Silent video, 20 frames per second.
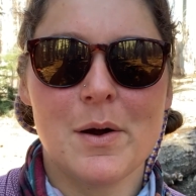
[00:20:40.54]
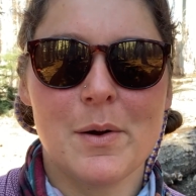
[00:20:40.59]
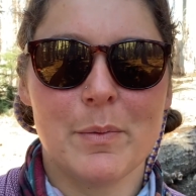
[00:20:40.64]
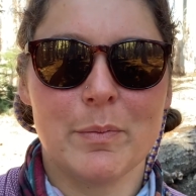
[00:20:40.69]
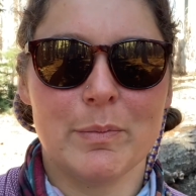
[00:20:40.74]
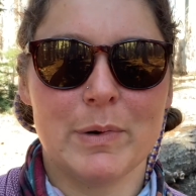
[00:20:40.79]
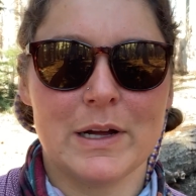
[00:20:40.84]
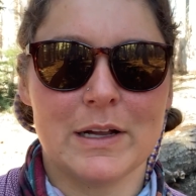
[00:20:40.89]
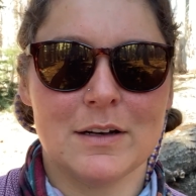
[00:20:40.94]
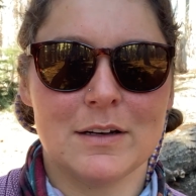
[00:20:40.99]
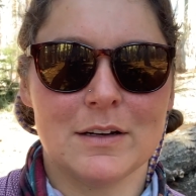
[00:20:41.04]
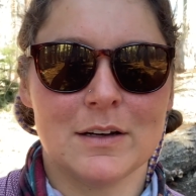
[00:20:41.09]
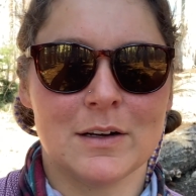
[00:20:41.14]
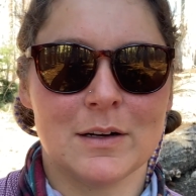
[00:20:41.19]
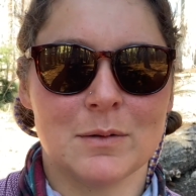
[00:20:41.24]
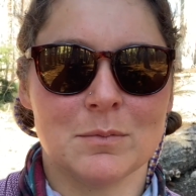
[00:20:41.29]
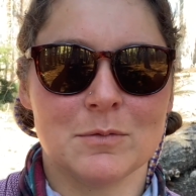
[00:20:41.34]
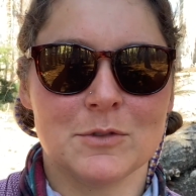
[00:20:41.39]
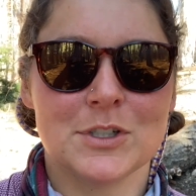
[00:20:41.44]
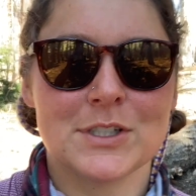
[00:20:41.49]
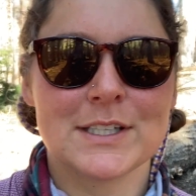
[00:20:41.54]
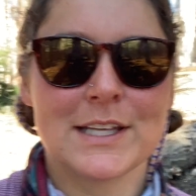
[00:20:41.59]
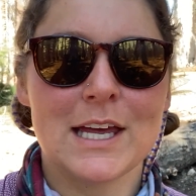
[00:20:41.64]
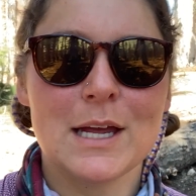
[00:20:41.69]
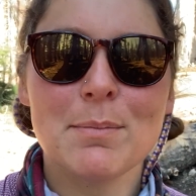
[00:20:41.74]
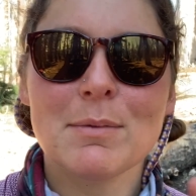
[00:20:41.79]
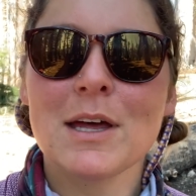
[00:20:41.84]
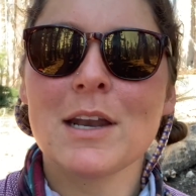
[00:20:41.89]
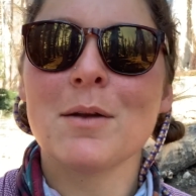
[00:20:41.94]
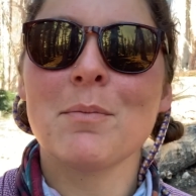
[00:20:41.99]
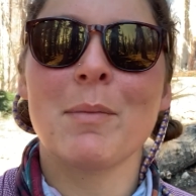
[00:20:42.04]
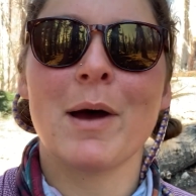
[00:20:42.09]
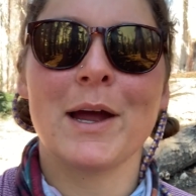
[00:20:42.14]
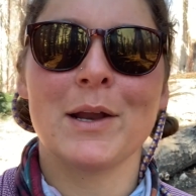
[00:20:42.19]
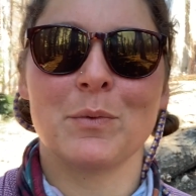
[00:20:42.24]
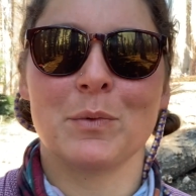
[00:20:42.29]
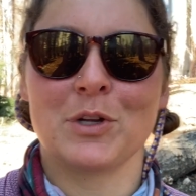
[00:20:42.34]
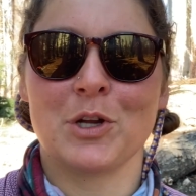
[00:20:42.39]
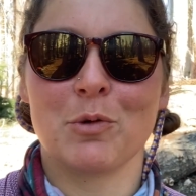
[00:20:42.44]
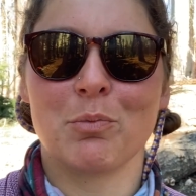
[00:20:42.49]
But just keep that in
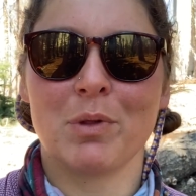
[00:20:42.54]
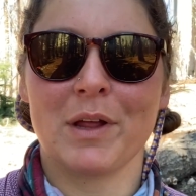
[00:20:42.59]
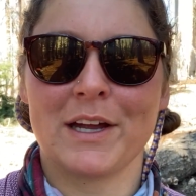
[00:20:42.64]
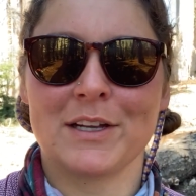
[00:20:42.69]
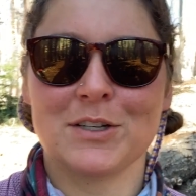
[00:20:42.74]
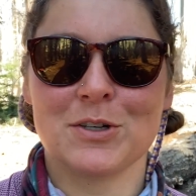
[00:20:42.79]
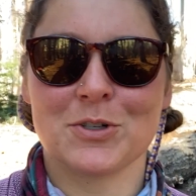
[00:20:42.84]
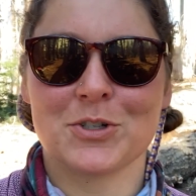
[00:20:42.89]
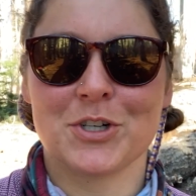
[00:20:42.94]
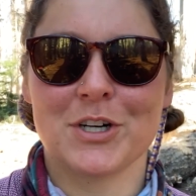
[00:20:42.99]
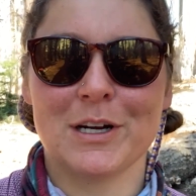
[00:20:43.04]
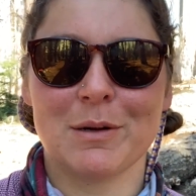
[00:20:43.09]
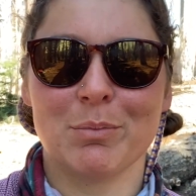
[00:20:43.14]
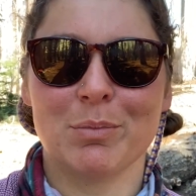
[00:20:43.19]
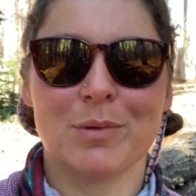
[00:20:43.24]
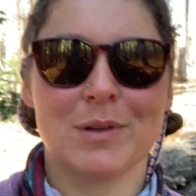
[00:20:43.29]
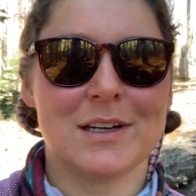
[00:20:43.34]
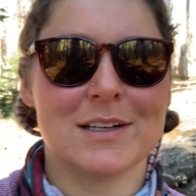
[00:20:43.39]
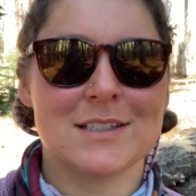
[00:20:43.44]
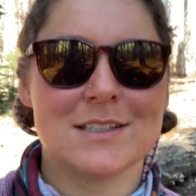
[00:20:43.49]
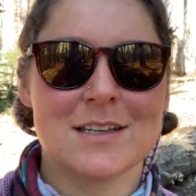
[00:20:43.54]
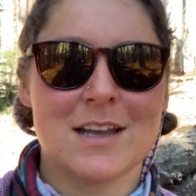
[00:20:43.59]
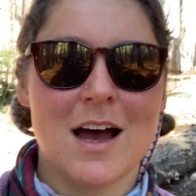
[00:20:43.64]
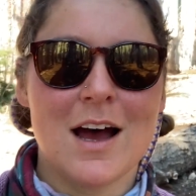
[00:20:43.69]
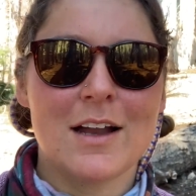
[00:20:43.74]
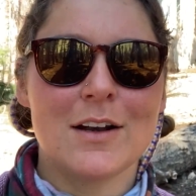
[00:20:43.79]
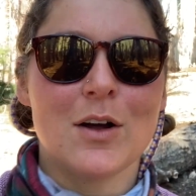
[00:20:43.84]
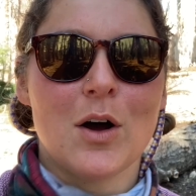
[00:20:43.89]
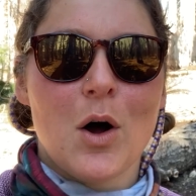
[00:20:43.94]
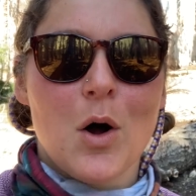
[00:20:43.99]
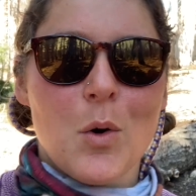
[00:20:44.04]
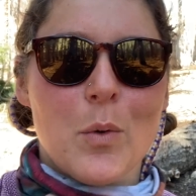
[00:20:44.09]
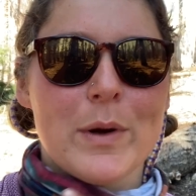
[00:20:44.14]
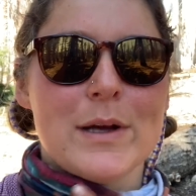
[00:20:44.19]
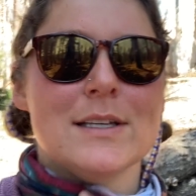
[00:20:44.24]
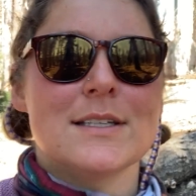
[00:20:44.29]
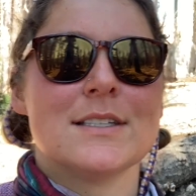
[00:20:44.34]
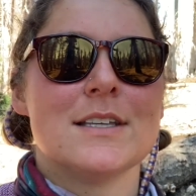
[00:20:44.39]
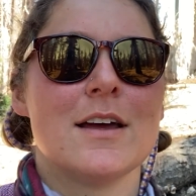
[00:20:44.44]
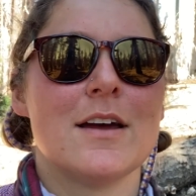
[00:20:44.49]
mind when you plan your trip, that it's not
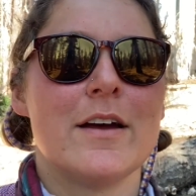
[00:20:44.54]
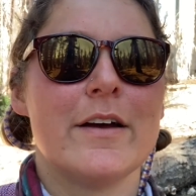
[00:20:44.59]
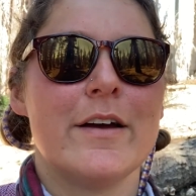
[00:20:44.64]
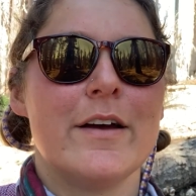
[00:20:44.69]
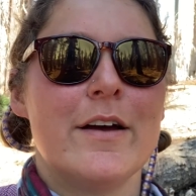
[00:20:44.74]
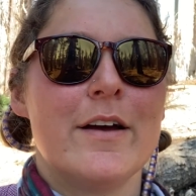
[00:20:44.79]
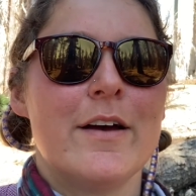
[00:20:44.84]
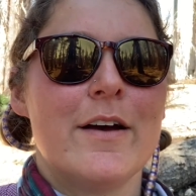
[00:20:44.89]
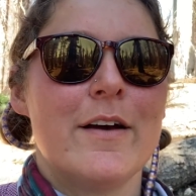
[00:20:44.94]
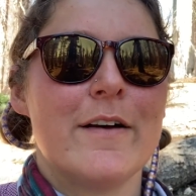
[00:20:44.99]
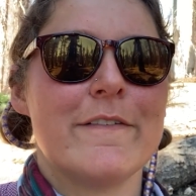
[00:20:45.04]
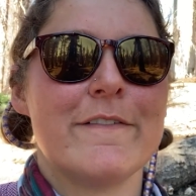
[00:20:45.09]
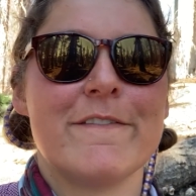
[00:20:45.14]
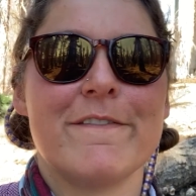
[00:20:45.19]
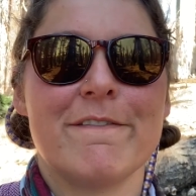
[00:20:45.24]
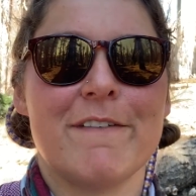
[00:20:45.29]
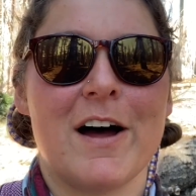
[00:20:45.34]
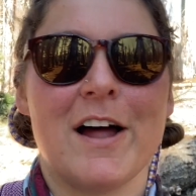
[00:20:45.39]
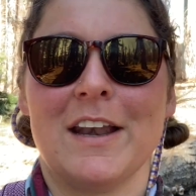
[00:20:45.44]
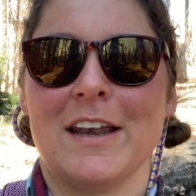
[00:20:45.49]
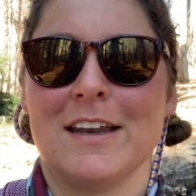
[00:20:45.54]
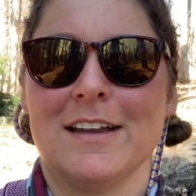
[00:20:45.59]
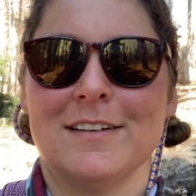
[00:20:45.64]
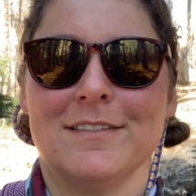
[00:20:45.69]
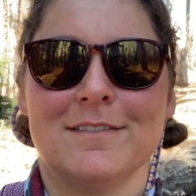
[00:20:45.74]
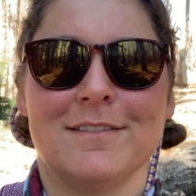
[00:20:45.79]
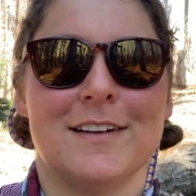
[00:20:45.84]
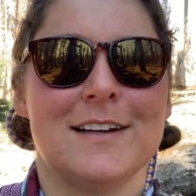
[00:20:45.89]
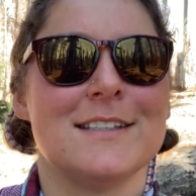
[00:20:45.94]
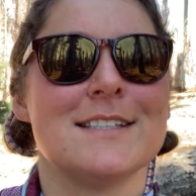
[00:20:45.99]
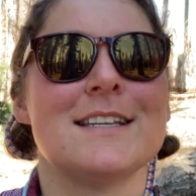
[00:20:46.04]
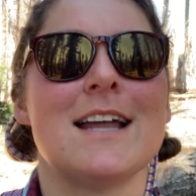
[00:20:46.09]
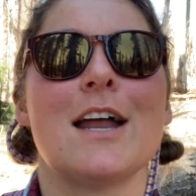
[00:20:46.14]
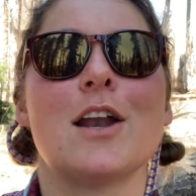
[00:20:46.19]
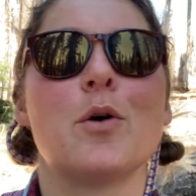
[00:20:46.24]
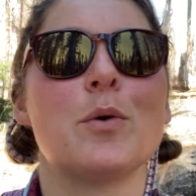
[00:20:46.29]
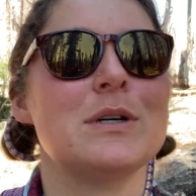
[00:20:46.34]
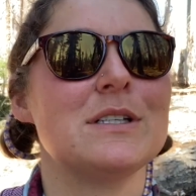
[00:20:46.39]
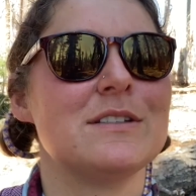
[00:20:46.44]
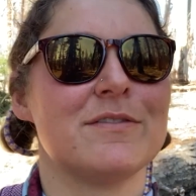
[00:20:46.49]
always fun. It's not
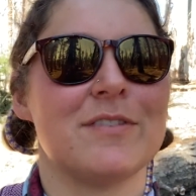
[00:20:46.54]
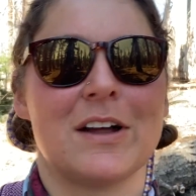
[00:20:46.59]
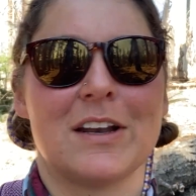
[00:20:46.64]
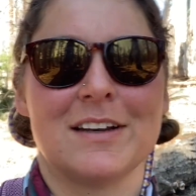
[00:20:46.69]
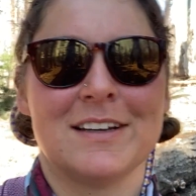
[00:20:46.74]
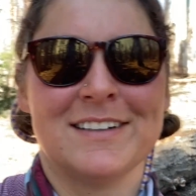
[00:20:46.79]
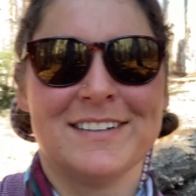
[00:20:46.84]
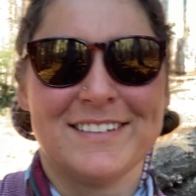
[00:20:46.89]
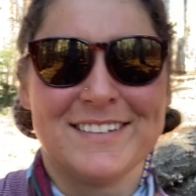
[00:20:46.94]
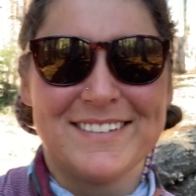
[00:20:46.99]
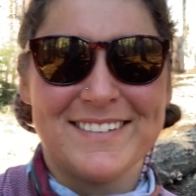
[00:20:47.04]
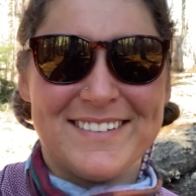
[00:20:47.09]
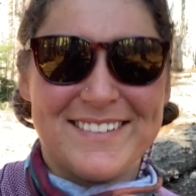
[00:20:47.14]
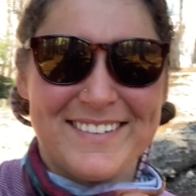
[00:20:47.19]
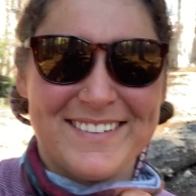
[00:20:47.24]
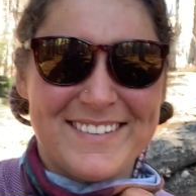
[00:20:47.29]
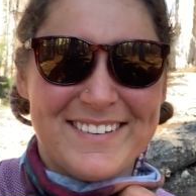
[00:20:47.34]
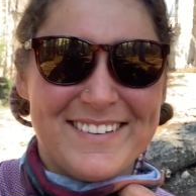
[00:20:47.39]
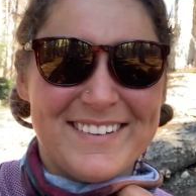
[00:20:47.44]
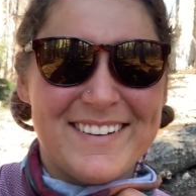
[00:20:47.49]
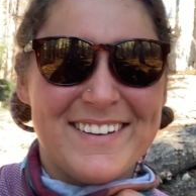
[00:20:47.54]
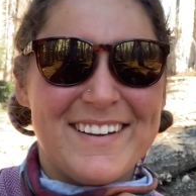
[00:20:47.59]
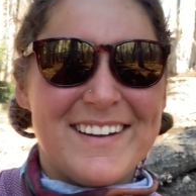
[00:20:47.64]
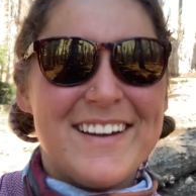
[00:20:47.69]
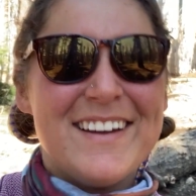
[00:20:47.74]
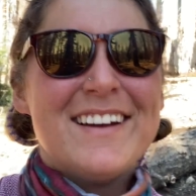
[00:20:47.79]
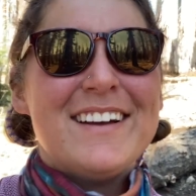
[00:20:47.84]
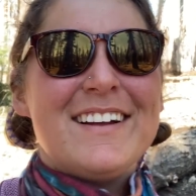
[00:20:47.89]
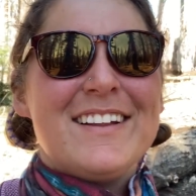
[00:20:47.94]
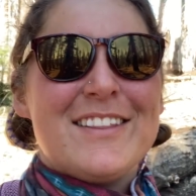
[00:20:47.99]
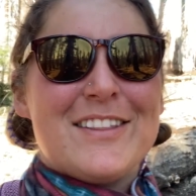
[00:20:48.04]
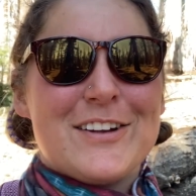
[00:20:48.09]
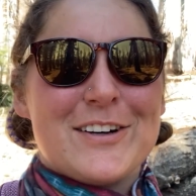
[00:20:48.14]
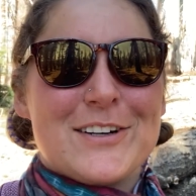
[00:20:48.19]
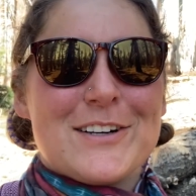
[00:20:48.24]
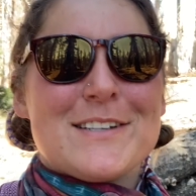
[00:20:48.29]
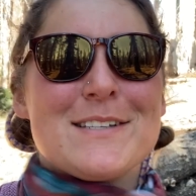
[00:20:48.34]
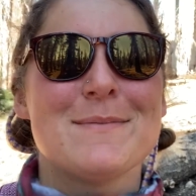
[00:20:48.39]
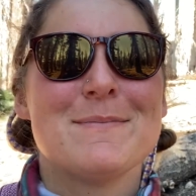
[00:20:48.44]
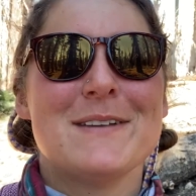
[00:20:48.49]
always fun. There are
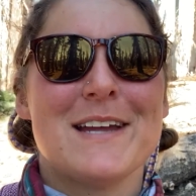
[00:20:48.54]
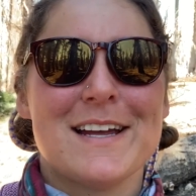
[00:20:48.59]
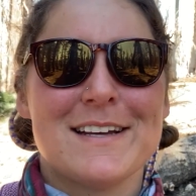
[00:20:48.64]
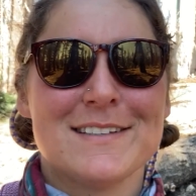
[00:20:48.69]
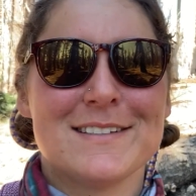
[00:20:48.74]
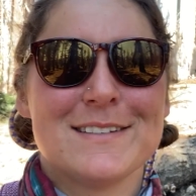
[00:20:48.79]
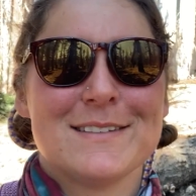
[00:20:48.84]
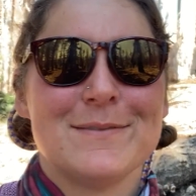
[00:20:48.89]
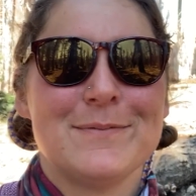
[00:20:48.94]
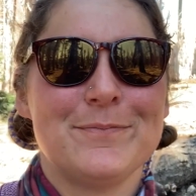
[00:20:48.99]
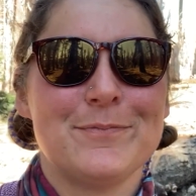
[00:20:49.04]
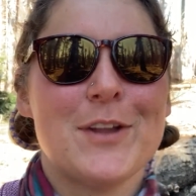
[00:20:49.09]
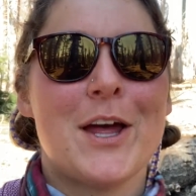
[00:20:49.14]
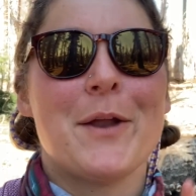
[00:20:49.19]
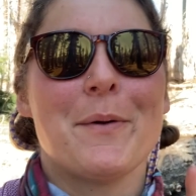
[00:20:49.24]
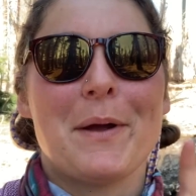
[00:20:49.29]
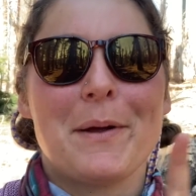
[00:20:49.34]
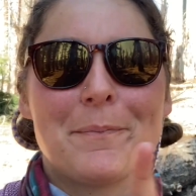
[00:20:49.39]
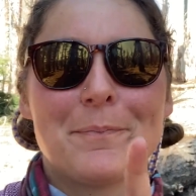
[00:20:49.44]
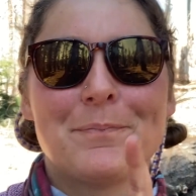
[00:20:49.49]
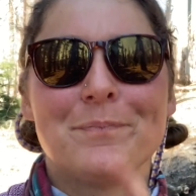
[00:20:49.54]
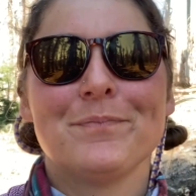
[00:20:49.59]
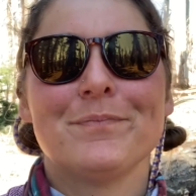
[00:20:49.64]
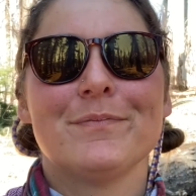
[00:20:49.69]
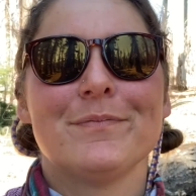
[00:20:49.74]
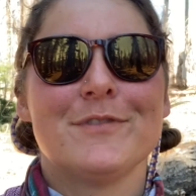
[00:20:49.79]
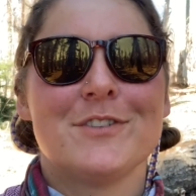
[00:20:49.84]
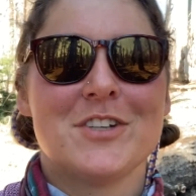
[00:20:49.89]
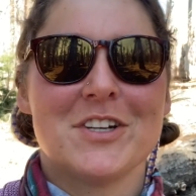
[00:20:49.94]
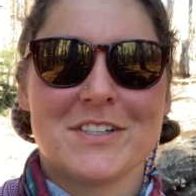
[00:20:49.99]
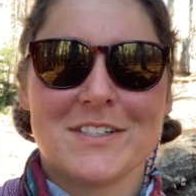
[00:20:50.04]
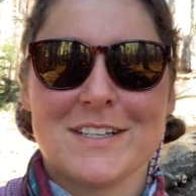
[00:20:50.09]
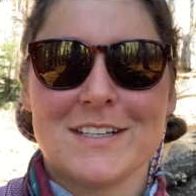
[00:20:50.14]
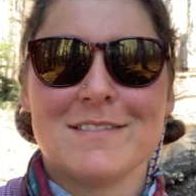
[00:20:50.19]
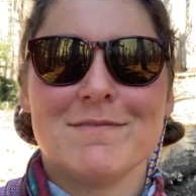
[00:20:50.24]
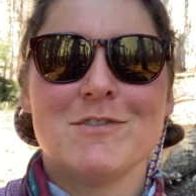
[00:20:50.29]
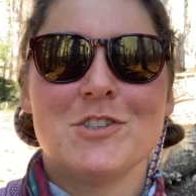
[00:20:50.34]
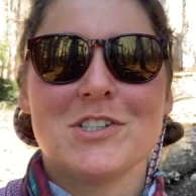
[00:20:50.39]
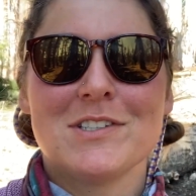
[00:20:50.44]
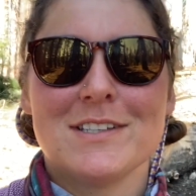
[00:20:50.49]
some days. Anyway, just a
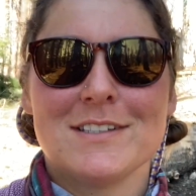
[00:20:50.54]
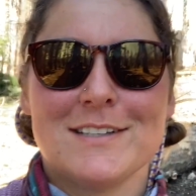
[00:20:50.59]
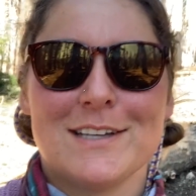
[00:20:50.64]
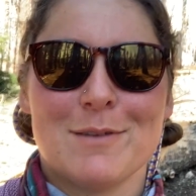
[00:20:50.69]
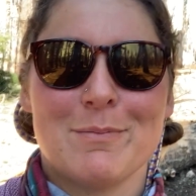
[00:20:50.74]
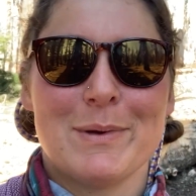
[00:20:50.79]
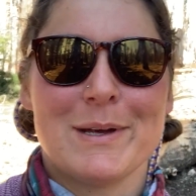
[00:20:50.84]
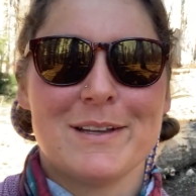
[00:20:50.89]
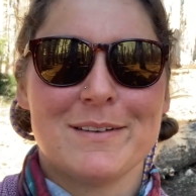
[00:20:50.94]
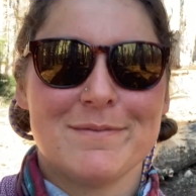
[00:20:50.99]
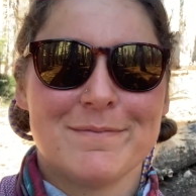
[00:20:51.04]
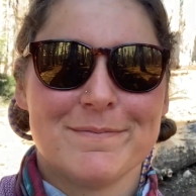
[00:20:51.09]
tidbit.